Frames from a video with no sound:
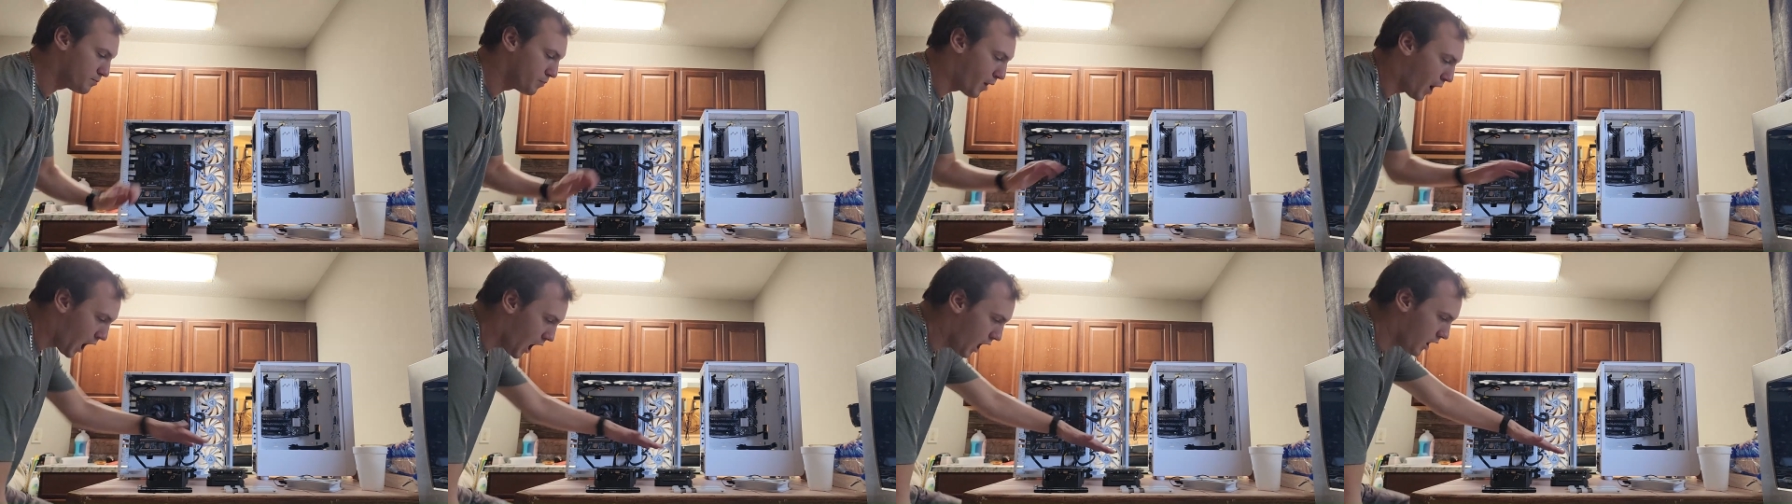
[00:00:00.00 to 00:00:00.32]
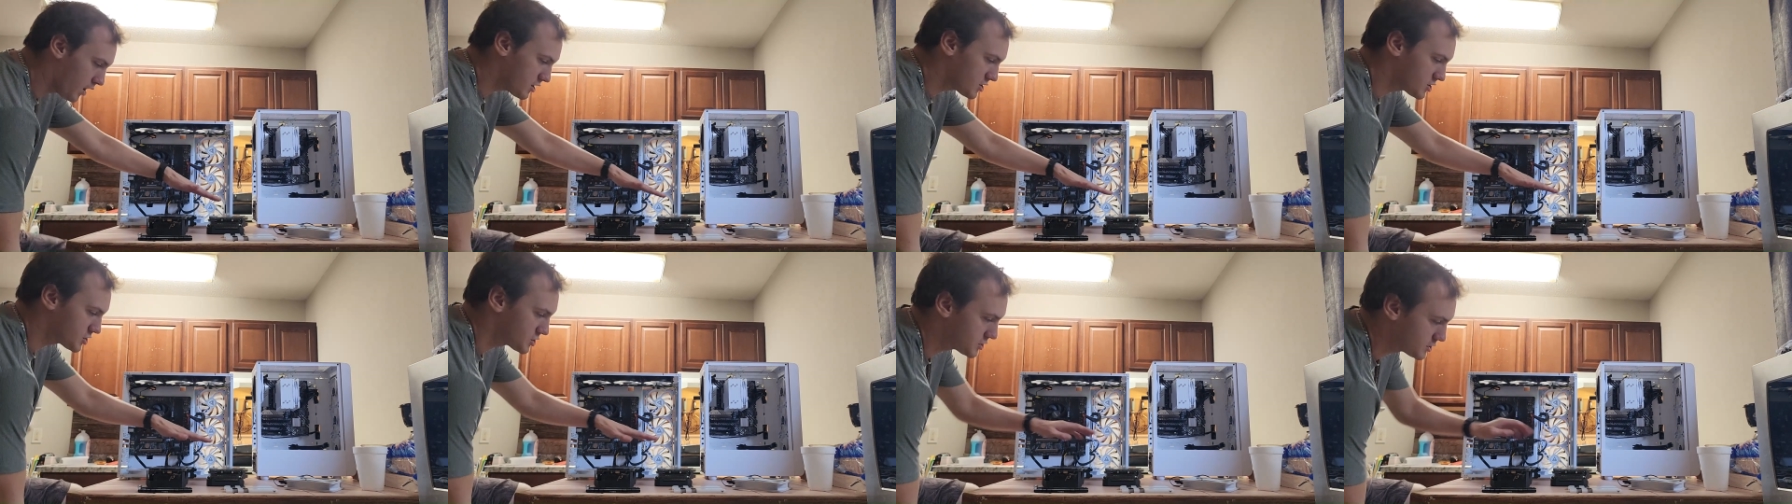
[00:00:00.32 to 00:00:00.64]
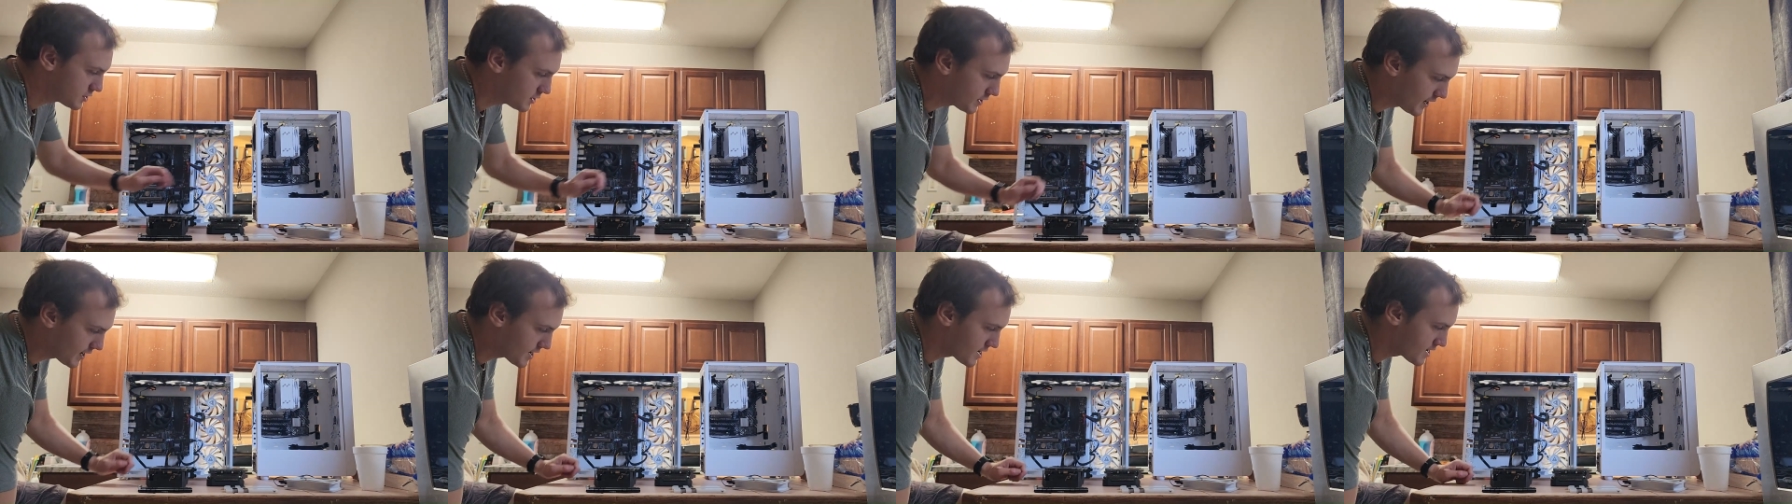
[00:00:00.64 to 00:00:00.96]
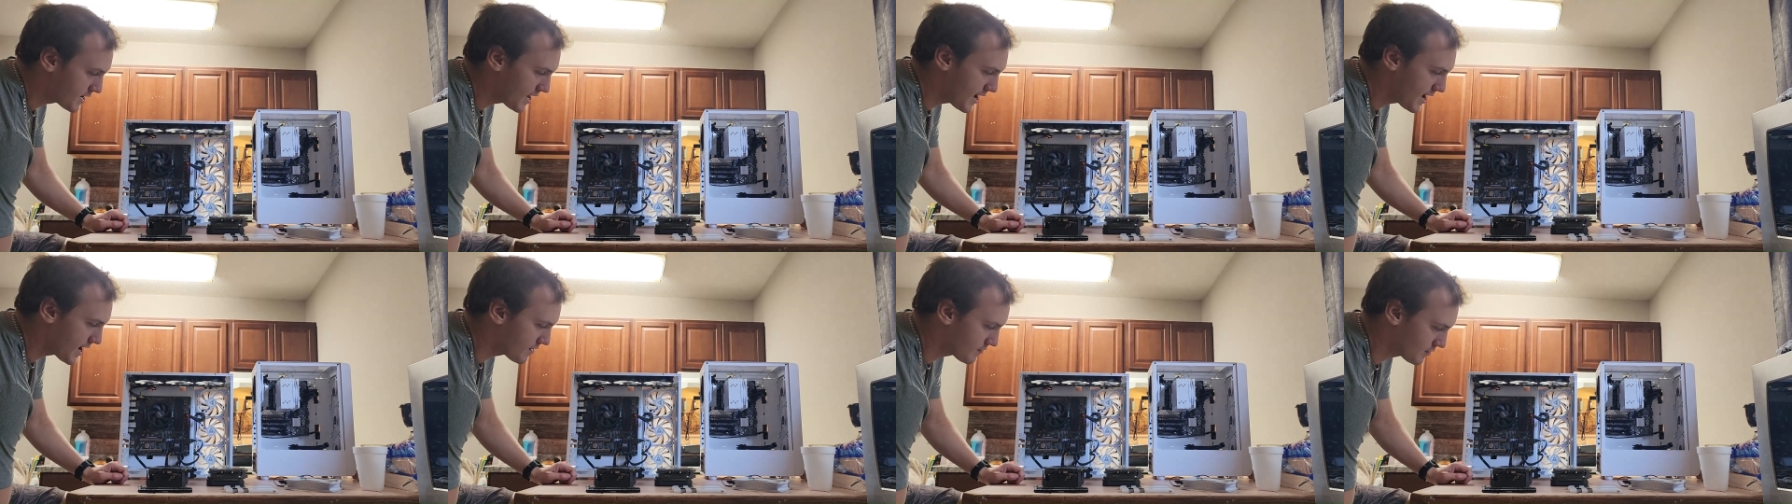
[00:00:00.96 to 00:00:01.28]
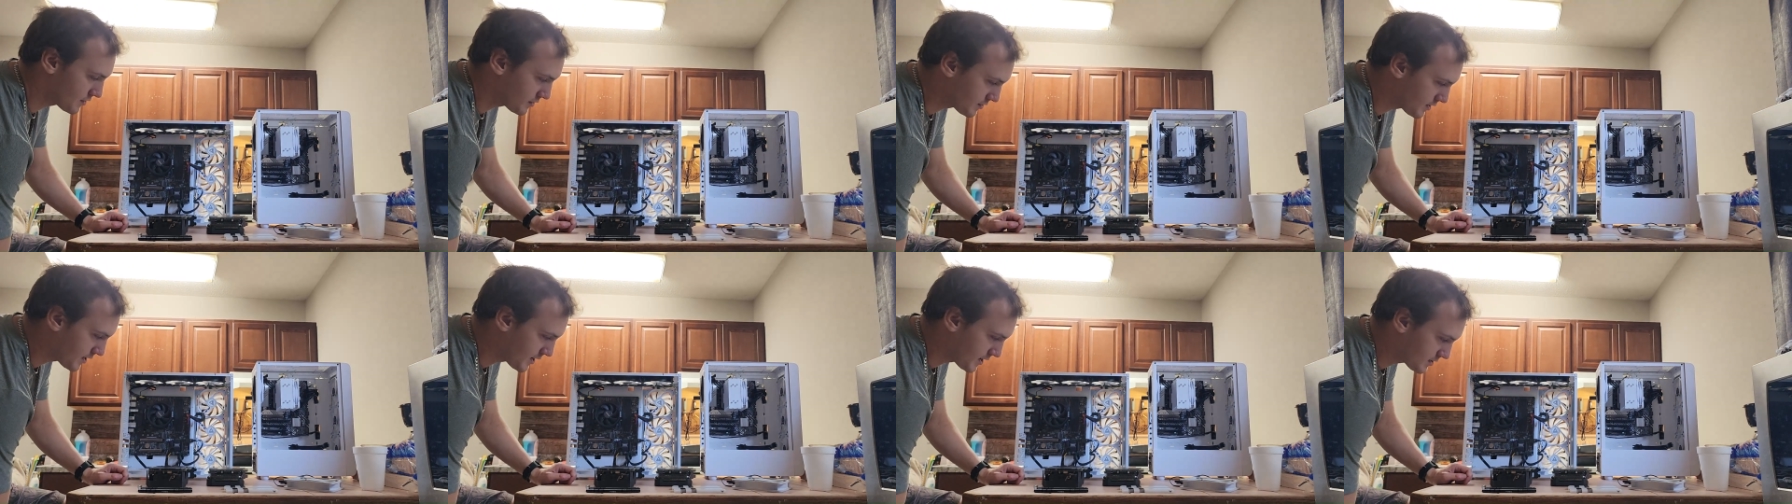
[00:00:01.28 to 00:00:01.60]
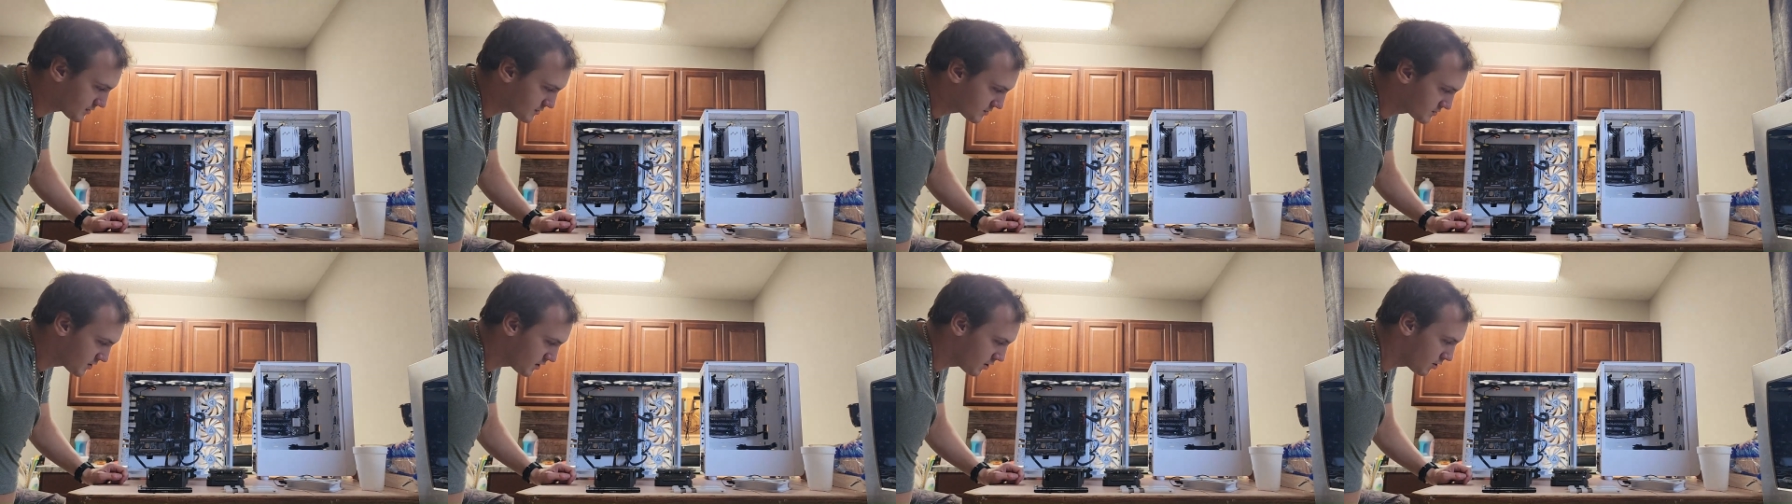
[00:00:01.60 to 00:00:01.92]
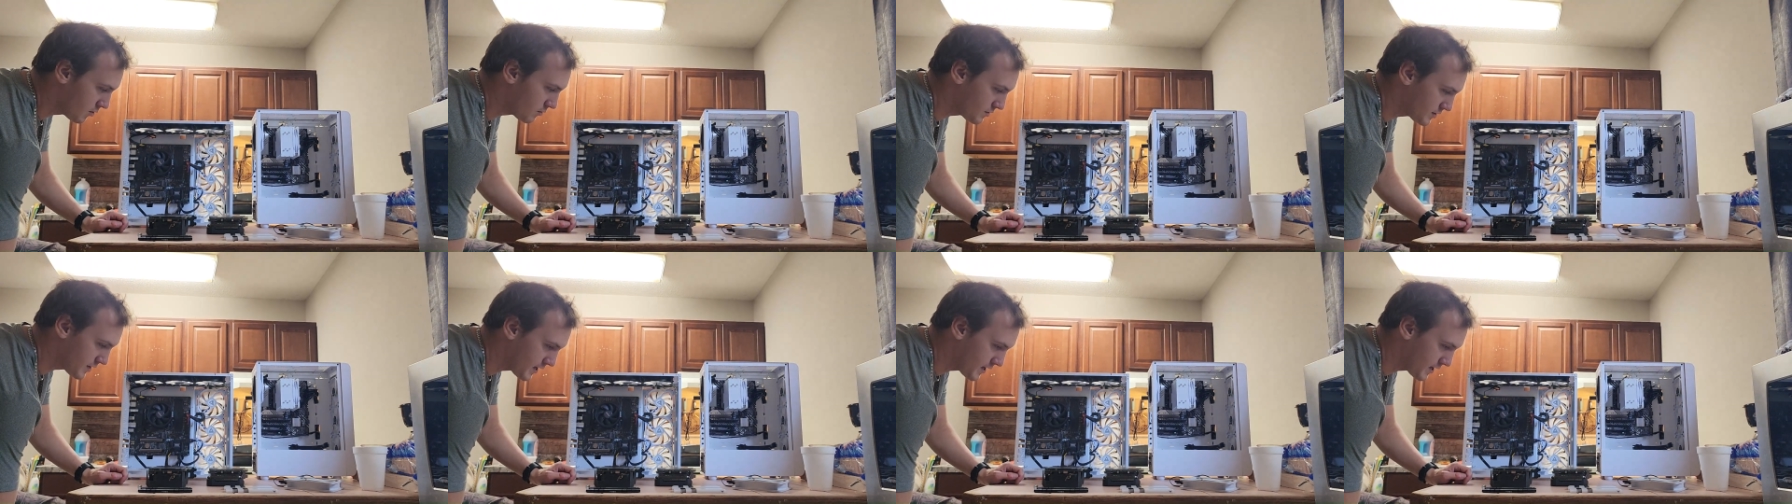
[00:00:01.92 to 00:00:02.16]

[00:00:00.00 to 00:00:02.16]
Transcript: polish and everything. So,